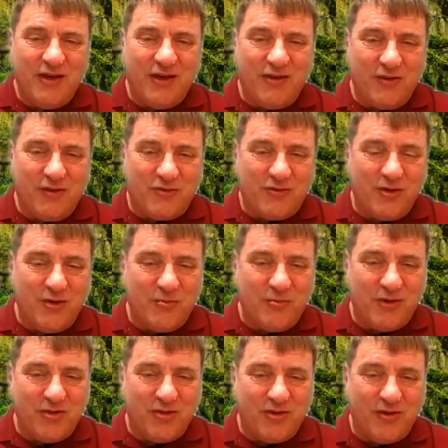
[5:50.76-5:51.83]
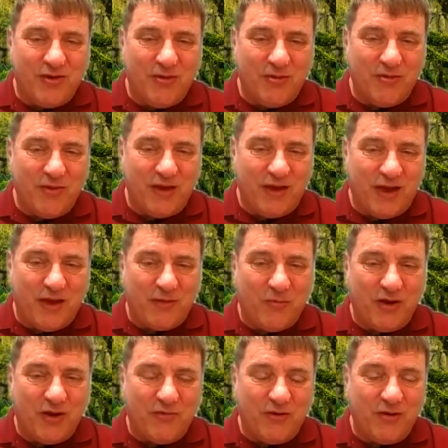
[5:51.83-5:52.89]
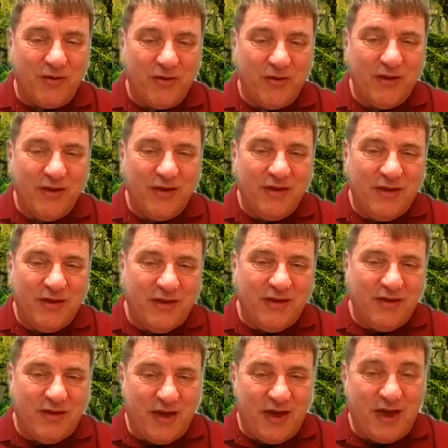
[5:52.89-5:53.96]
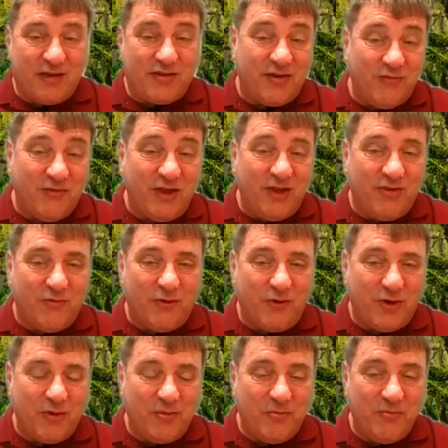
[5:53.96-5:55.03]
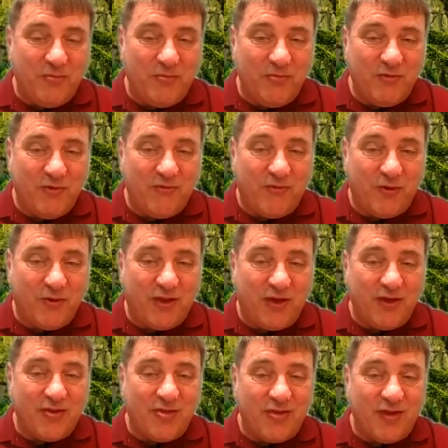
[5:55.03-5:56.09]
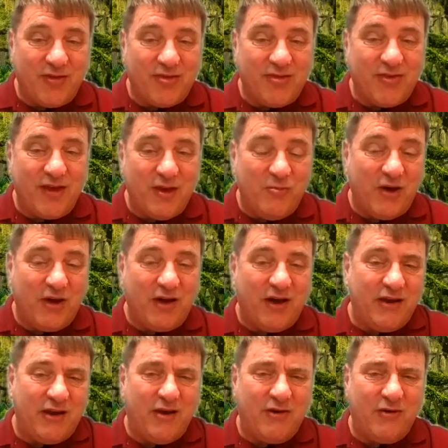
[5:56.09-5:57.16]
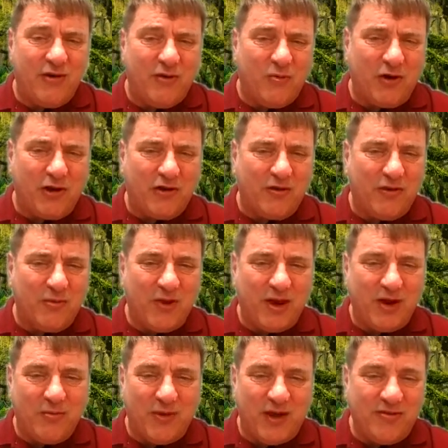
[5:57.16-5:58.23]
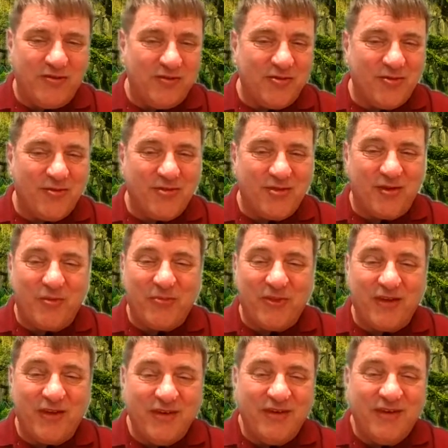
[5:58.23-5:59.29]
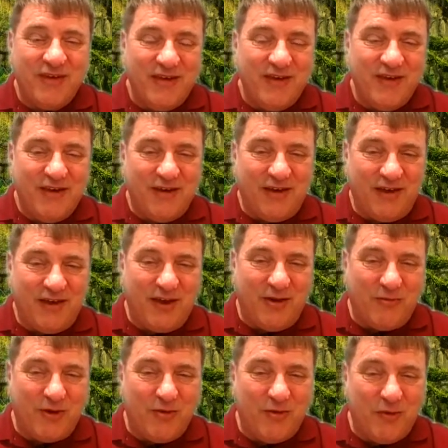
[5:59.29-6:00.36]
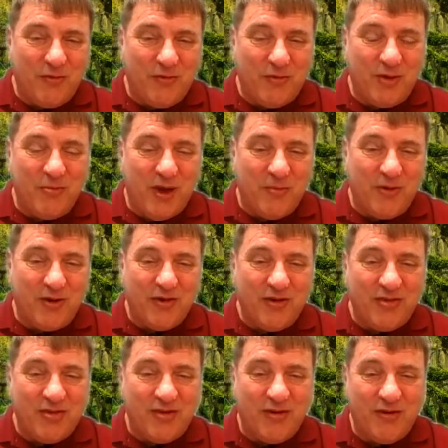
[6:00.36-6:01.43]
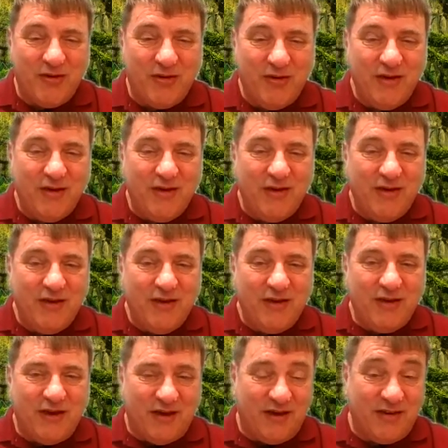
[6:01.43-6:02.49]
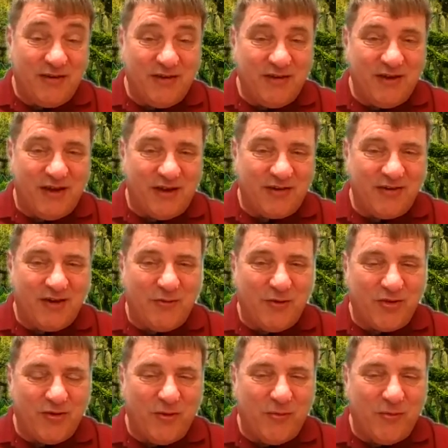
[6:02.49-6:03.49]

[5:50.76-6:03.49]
in the troop. And so they had whatever activities for him for the kids that stayed behind. I don't know, working on merit badges or something. I can't really remember. So, gosh, I was